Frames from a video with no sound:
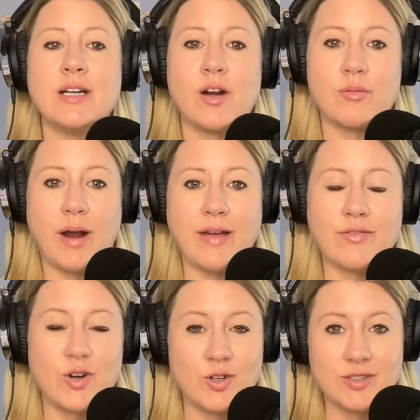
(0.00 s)
arrive
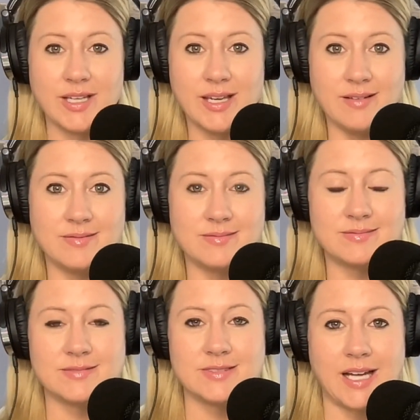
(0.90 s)
early.
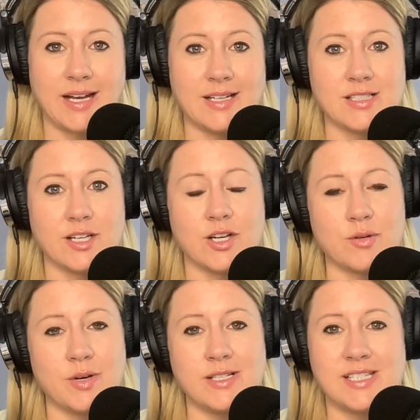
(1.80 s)
That is a good
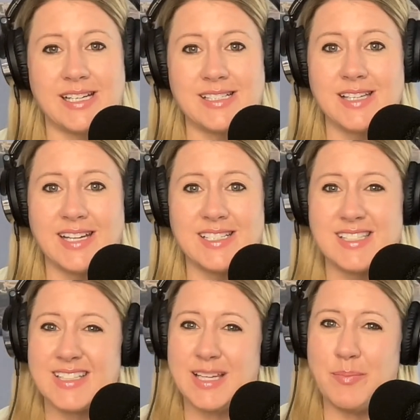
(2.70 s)
one. Teens like to
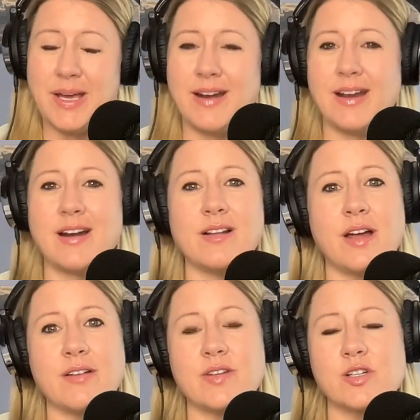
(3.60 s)
sleep in, and a
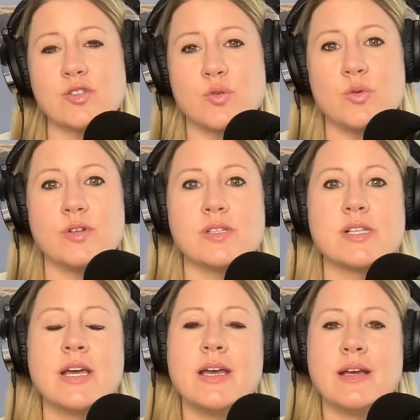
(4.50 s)
lot of their schools
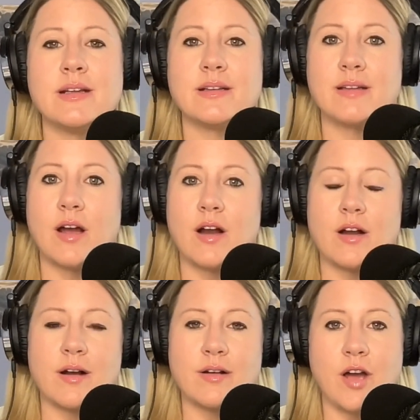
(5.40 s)

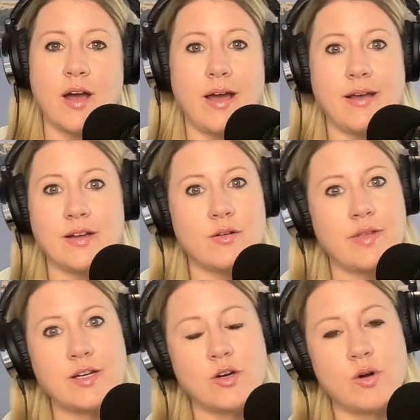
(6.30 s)
are not,
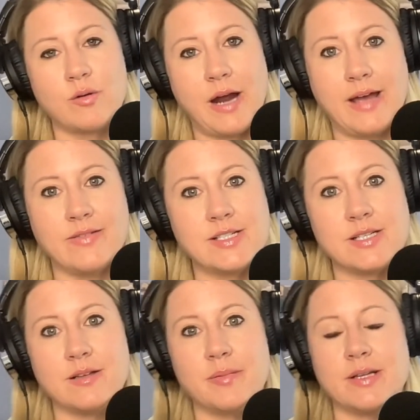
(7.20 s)
they don't arrive
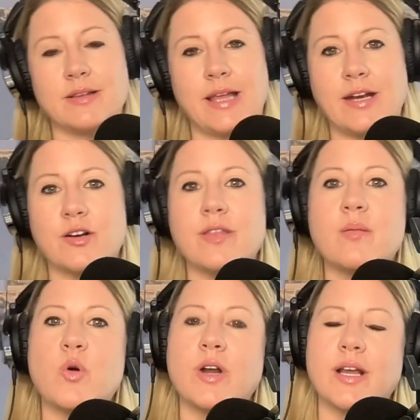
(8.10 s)
until a bit later in the
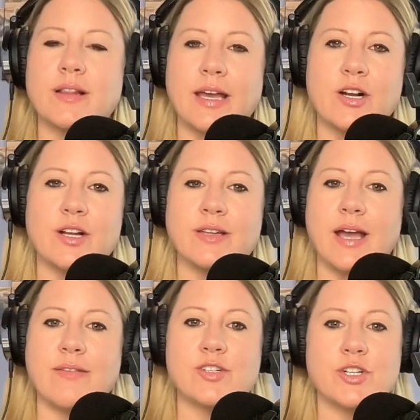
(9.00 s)
morning, later in the
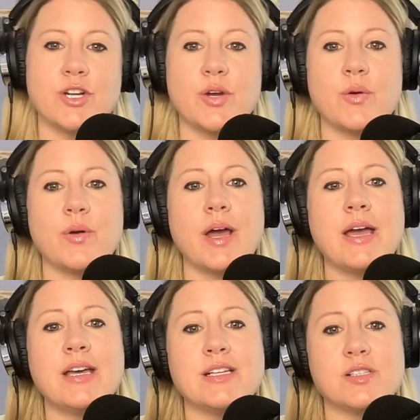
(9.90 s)
afternoon.
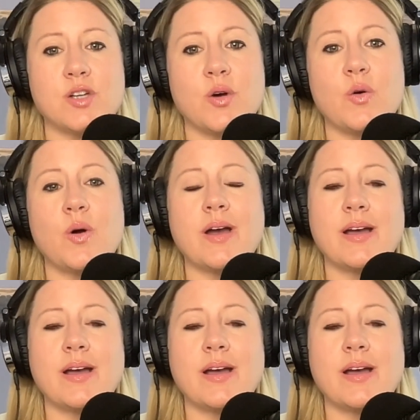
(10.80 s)
So